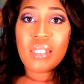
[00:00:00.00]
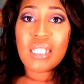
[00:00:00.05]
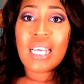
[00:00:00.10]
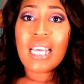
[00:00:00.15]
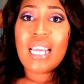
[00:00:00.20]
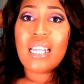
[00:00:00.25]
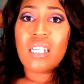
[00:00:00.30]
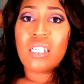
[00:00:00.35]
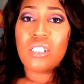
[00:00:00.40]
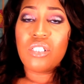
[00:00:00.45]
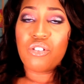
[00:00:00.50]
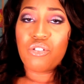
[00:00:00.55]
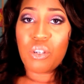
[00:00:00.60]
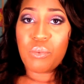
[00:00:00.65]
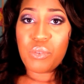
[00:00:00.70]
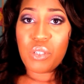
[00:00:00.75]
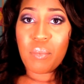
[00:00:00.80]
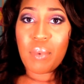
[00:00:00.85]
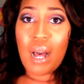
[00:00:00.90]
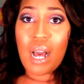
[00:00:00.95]
in the
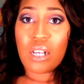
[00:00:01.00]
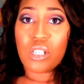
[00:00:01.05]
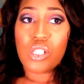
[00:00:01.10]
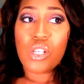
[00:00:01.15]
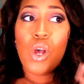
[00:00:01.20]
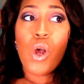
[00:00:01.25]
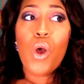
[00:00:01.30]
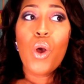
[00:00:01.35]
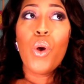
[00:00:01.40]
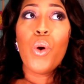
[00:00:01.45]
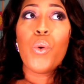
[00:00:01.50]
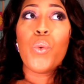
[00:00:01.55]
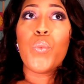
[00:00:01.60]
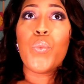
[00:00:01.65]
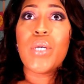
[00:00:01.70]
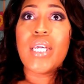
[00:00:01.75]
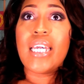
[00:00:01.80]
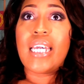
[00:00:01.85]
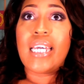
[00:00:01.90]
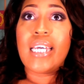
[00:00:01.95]
description box.
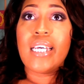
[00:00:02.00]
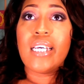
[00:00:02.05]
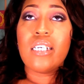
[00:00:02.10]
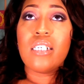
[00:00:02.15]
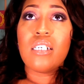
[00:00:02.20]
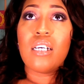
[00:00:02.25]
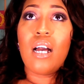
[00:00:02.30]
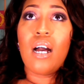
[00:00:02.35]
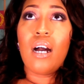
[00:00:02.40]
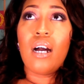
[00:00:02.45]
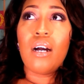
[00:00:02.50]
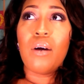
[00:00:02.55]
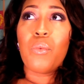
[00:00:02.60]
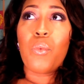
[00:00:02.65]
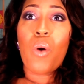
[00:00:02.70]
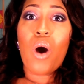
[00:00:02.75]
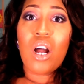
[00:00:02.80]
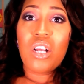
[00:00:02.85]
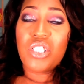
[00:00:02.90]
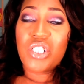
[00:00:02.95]
We
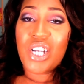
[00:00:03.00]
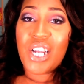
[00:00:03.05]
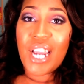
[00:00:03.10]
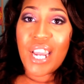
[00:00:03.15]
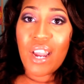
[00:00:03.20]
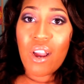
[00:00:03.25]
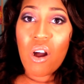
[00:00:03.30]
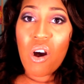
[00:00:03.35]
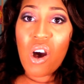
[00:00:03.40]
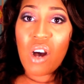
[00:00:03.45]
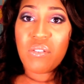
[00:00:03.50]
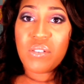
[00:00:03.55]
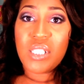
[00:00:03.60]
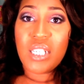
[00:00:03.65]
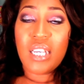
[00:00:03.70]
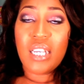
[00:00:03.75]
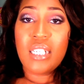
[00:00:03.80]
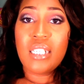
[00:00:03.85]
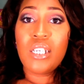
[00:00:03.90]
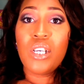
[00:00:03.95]
wash our hair
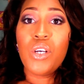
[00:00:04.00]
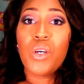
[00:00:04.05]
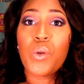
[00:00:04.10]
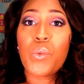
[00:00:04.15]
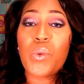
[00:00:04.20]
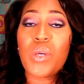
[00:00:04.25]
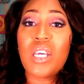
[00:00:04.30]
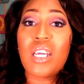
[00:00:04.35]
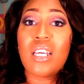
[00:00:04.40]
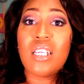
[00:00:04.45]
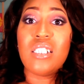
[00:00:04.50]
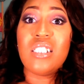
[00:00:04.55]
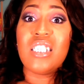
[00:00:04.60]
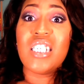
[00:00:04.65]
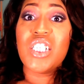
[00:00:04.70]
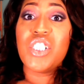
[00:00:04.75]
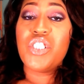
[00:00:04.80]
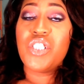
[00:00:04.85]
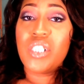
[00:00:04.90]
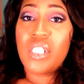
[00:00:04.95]
often. We
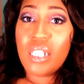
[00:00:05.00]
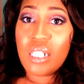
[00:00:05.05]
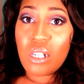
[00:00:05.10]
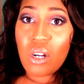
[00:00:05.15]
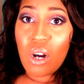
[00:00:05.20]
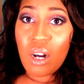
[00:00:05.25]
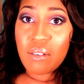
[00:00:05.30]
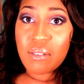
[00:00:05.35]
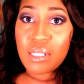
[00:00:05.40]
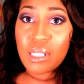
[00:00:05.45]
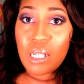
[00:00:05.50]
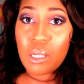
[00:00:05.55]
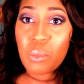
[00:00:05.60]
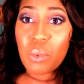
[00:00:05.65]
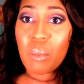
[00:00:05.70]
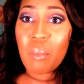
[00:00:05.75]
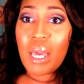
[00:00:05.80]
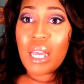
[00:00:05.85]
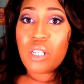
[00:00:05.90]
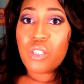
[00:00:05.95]
condition it often. We
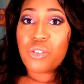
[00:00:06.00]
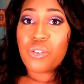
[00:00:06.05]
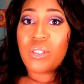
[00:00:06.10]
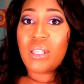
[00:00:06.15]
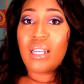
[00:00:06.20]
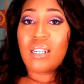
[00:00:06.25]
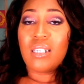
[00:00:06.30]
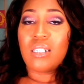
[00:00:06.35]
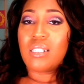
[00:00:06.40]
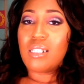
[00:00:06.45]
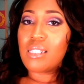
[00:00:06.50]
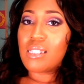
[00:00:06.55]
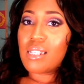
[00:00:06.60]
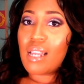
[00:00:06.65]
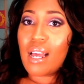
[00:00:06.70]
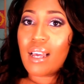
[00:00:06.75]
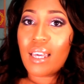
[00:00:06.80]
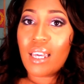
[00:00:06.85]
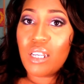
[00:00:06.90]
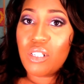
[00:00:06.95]
make sure that it does
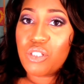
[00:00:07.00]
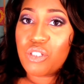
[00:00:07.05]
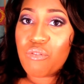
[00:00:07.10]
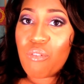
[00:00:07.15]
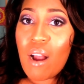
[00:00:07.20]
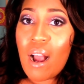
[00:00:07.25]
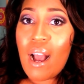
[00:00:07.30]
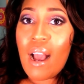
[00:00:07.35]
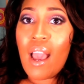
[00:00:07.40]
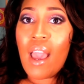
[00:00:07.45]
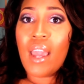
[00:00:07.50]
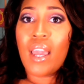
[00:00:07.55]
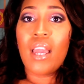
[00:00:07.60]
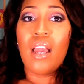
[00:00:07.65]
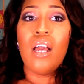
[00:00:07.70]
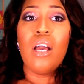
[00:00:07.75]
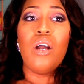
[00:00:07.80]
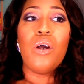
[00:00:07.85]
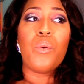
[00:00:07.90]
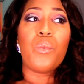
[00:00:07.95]
not get dry.
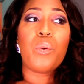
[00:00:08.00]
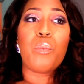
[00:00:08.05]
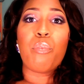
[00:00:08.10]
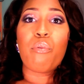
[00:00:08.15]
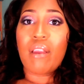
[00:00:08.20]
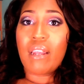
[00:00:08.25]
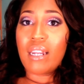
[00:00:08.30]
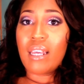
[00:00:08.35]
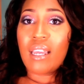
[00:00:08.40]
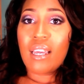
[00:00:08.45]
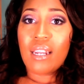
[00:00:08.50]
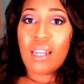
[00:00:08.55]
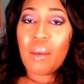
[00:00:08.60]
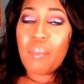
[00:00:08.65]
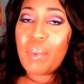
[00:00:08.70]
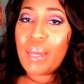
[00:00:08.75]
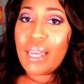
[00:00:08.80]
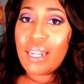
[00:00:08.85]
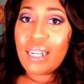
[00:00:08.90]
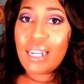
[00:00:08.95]
We're braiding it
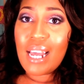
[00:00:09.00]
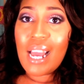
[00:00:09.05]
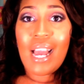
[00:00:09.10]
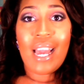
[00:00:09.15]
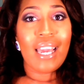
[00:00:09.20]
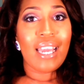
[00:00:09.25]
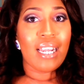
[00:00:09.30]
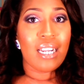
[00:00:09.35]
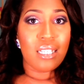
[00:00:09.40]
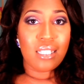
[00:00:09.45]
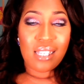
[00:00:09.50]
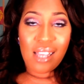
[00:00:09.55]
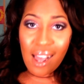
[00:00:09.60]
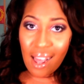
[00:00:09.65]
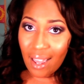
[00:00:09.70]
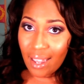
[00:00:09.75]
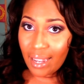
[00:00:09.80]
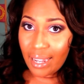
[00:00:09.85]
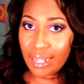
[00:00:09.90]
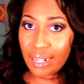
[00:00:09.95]
up at night,
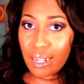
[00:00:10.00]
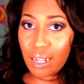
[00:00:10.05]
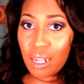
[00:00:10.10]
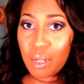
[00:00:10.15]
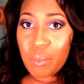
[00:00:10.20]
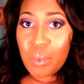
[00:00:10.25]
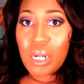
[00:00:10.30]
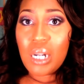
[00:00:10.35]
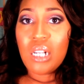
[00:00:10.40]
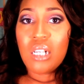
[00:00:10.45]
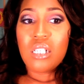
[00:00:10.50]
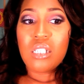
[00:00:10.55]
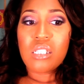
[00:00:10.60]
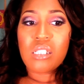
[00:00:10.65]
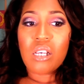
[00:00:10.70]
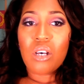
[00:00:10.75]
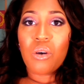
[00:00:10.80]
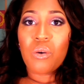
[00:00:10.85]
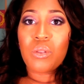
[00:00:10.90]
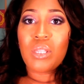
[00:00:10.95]
tying it up.
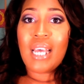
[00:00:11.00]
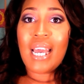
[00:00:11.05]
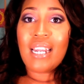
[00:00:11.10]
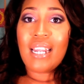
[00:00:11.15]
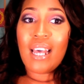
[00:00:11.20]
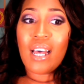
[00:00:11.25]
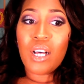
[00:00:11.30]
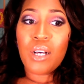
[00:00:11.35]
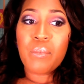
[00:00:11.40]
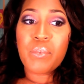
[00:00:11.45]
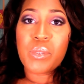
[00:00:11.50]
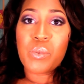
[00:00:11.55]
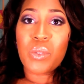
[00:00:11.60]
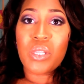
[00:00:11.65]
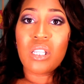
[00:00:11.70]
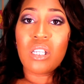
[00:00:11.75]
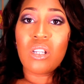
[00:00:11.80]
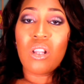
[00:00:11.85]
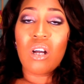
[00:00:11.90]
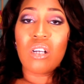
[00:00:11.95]
So that helps with
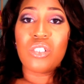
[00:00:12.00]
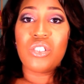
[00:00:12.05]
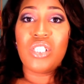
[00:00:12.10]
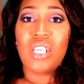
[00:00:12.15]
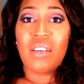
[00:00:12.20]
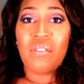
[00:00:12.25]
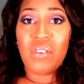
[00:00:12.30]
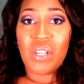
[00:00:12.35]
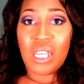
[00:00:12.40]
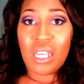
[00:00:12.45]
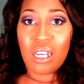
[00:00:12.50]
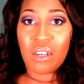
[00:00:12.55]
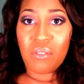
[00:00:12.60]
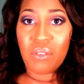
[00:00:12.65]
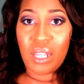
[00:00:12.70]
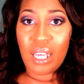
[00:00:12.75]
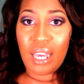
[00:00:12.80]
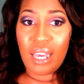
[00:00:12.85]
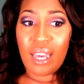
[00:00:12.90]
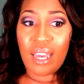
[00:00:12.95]
the longevity of
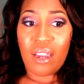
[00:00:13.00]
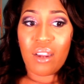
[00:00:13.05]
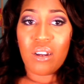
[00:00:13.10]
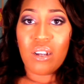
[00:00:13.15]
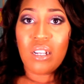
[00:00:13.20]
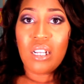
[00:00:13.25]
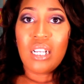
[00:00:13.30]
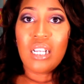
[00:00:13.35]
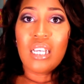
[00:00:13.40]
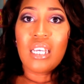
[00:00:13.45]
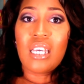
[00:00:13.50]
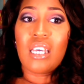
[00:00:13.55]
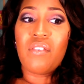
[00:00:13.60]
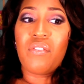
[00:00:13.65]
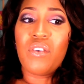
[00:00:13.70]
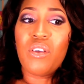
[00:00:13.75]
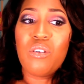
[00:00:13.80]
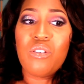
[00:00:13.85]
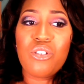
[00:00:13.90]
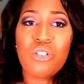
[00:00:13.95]
the hair. If
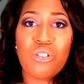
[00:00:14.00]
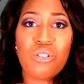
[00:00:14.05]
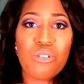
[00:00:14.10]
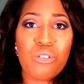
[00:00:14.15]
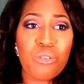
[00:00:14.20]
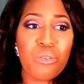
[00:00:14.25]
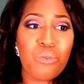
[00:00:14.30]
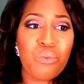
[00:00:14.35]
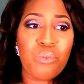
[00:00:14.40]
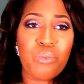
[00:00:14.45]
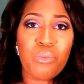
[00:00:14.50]
you just do